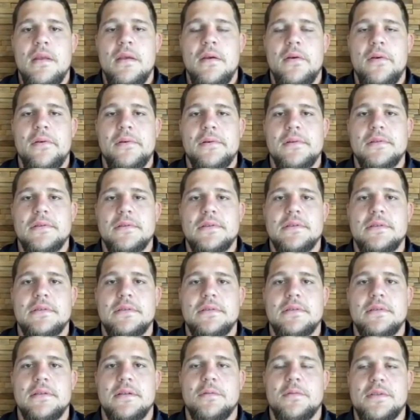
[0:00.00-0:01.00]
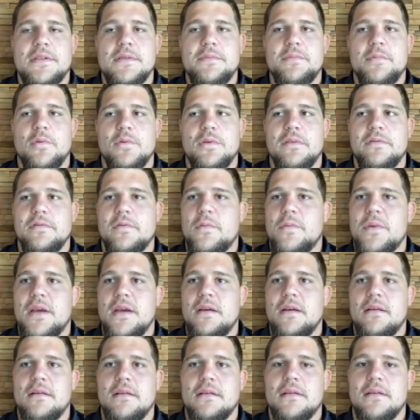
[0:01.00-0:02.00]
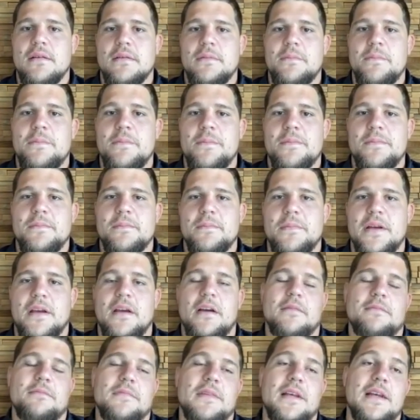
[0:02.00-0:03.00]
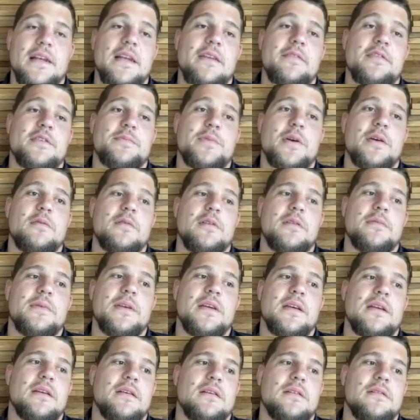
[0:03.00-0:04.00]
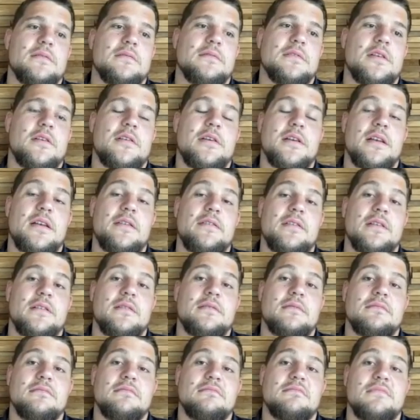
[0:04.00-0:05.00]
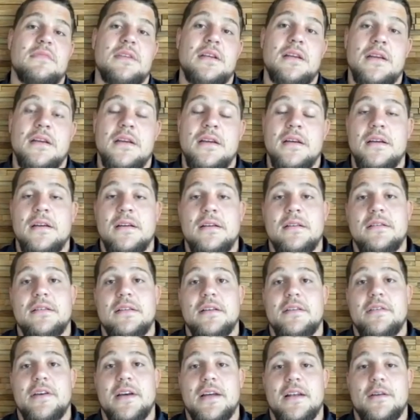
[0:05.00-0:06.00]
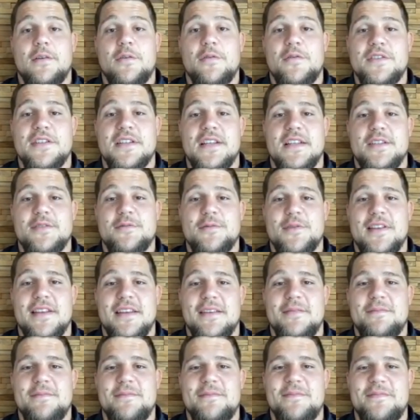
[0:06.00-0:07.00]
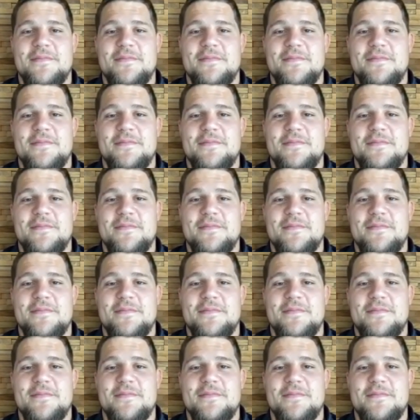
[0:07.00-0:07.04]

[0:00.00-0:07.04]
because it was important for me. But yeah, they never spoke with me, so I never had a conversation with them.